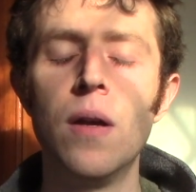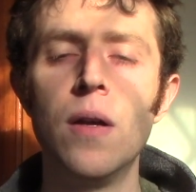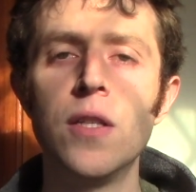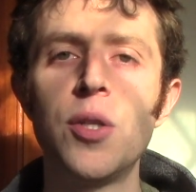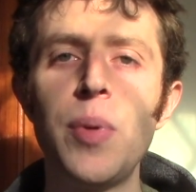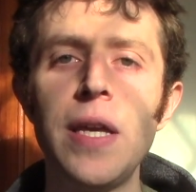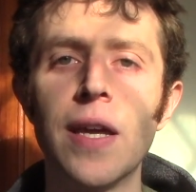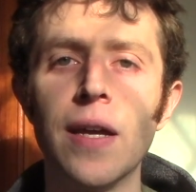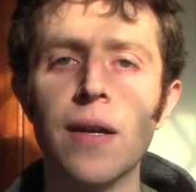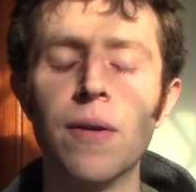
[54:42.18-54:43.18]

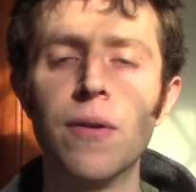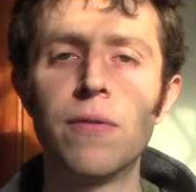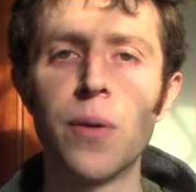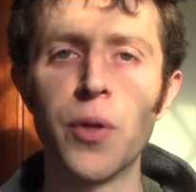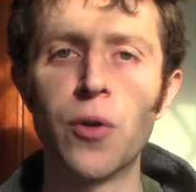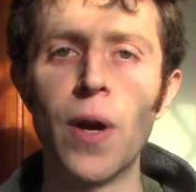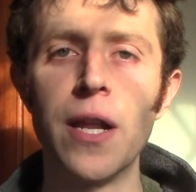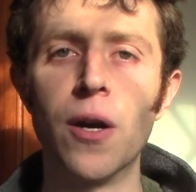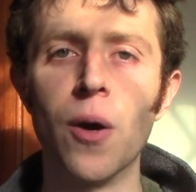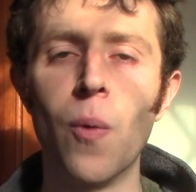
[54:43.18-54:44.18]
Speaking from the
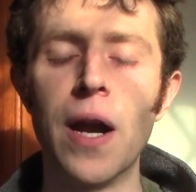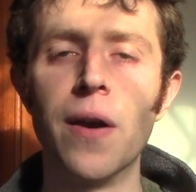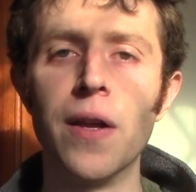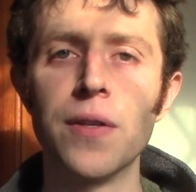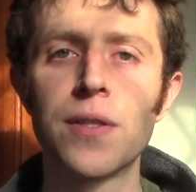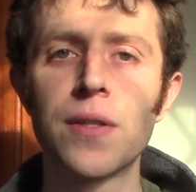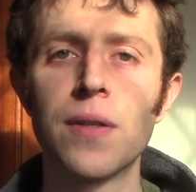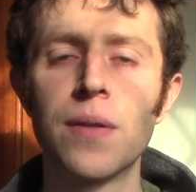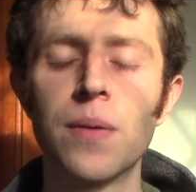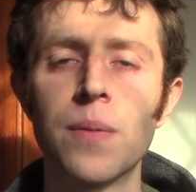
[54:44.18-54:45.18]
greater awareness
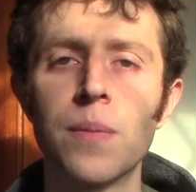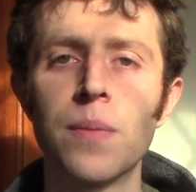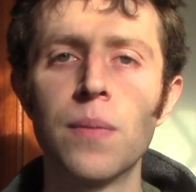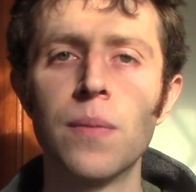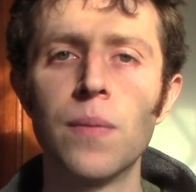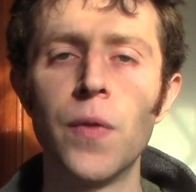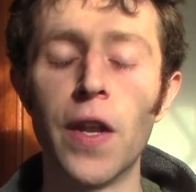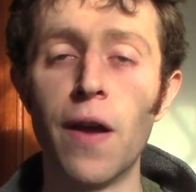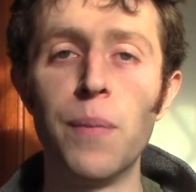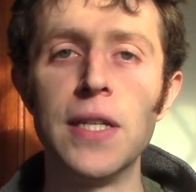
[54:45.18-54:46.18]

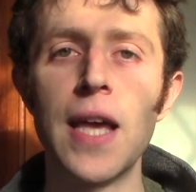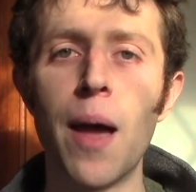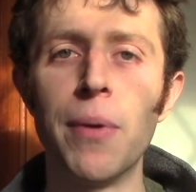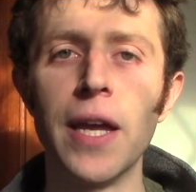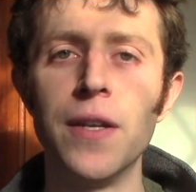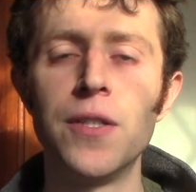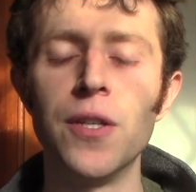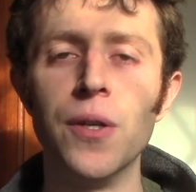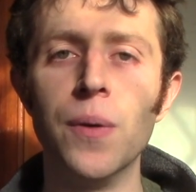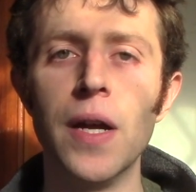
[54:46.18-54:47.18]
that I've been tapping
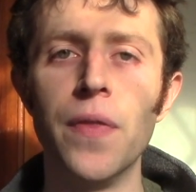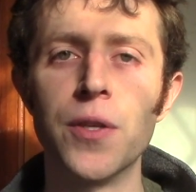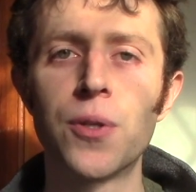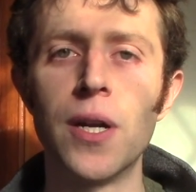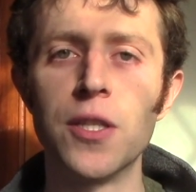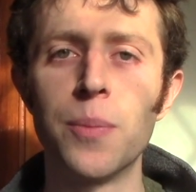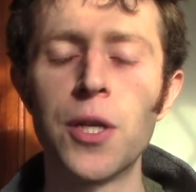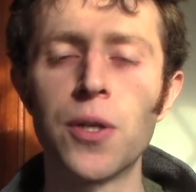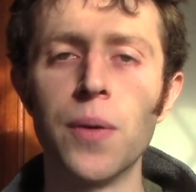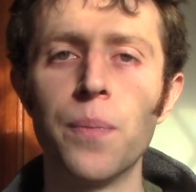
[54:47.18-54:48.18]
into in this
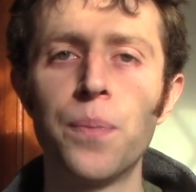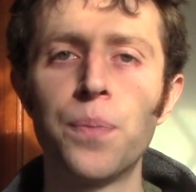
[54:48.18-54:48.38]
transmission,